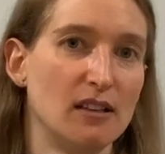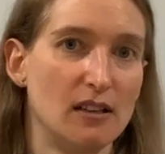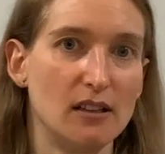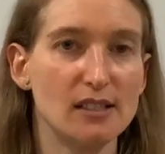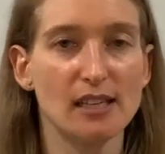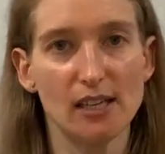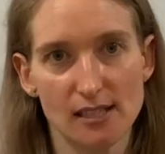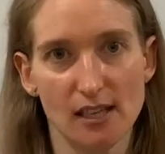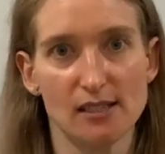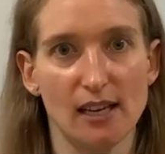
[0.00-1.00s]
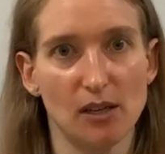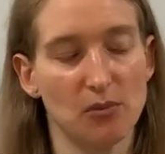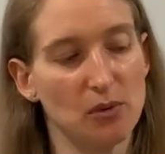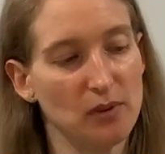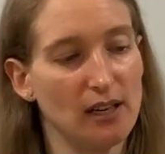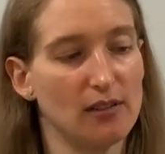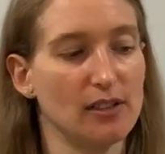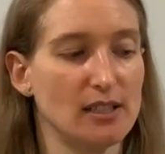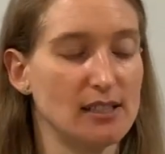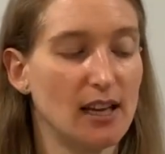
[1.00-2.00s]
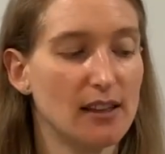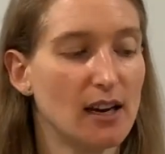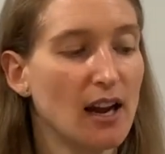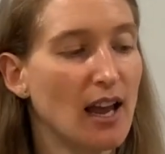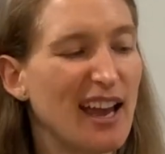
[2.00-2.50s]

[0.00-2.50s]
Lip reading: And that's how it sounds like when we get everything together,